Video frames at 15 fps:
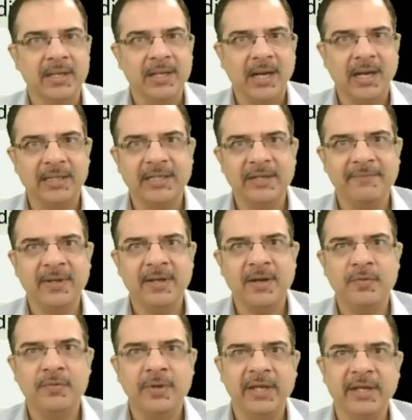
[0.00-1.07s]
Other way
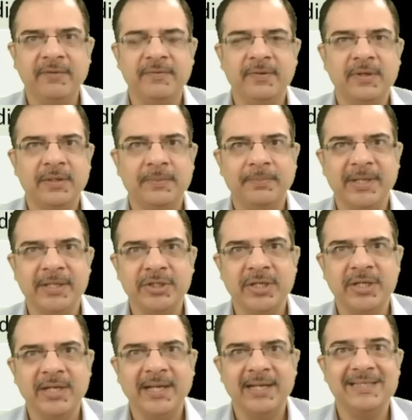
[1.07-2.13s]
around, if a
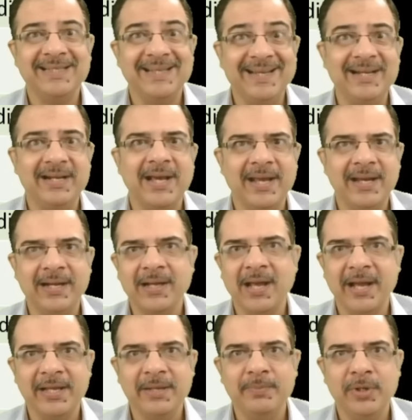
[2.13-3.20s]
patient has indirect
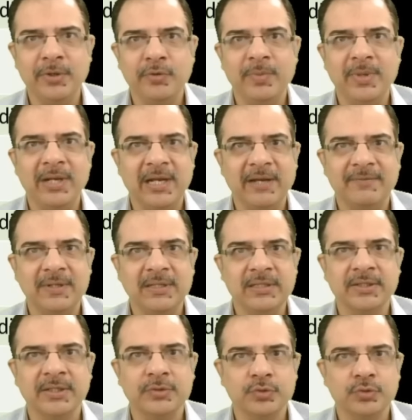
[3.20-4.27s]
high bilirubin
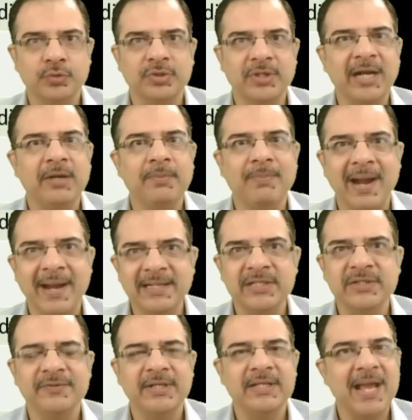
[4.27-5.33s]
levels, so that
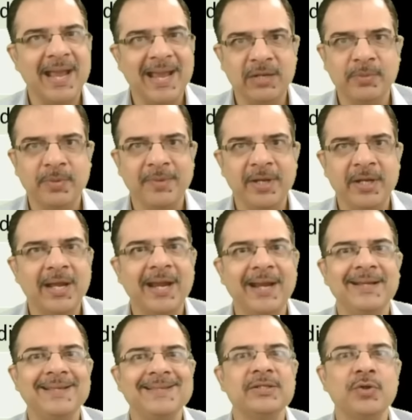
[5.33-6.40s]
binds with albumin
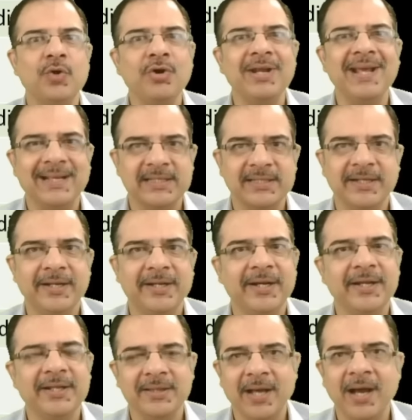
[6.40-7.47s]
and is not
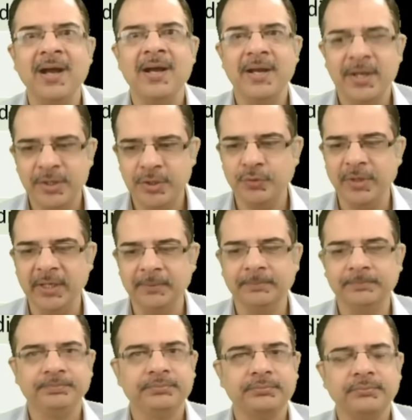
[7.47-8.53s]
excreted in the
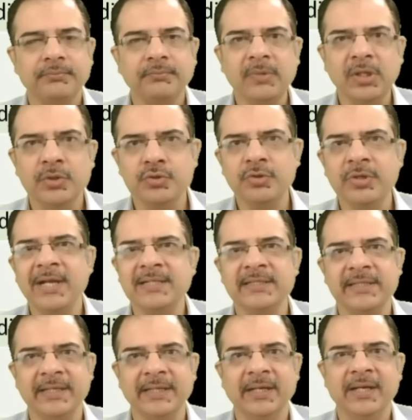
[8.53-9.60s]
urine. So let's
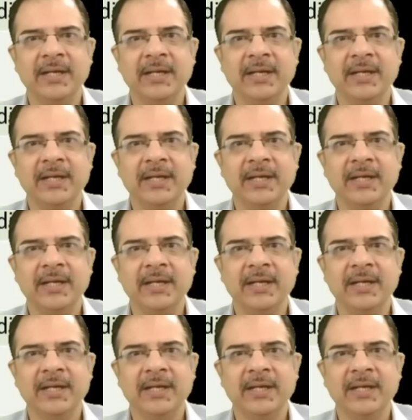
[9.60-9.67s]
see,